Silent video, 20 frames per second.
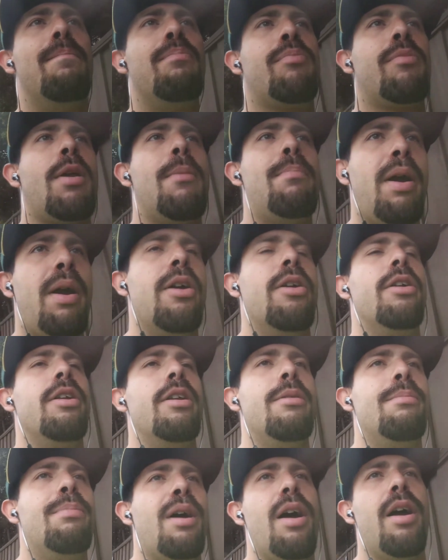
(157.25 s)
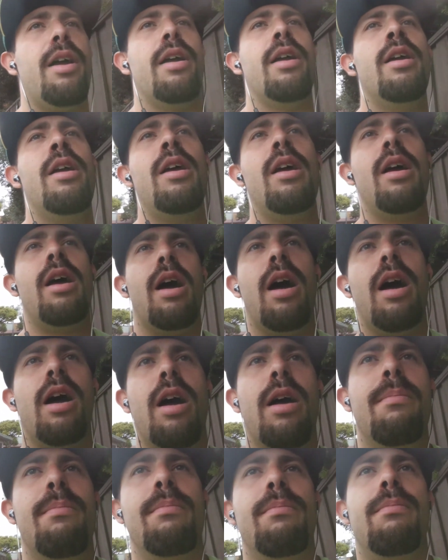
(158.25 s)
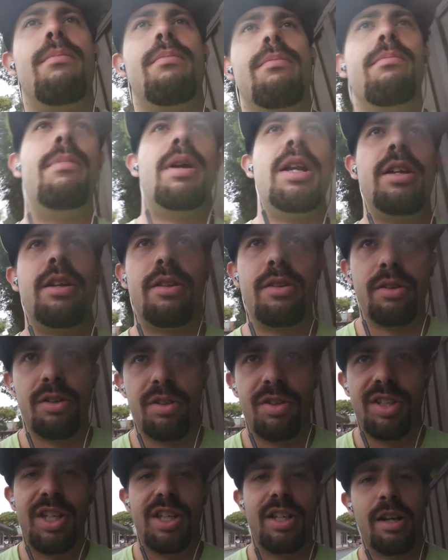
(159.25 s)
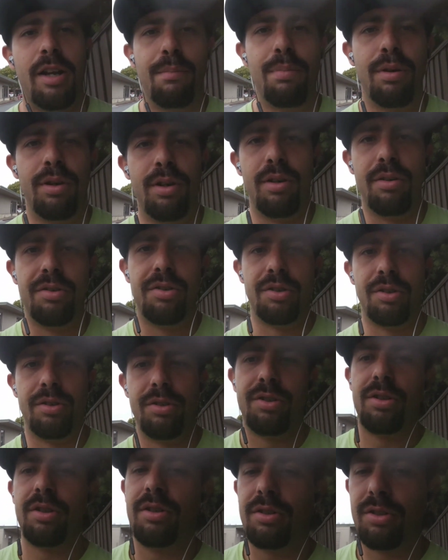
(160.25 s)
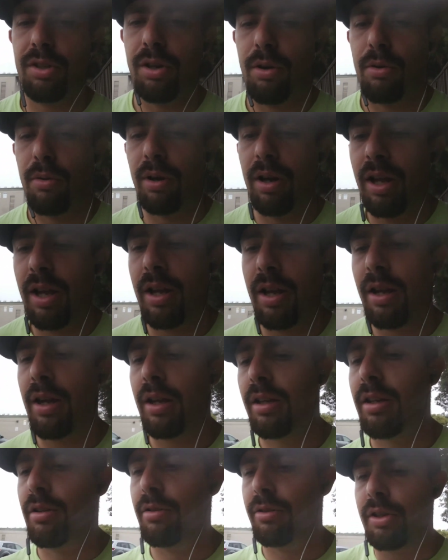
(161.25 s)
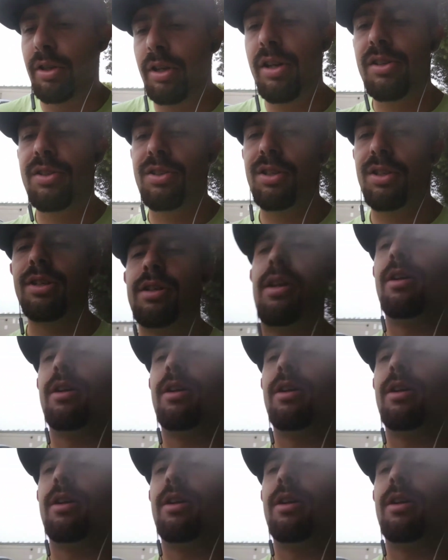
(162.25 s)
parroted by many other CNN producers. So, good on CNN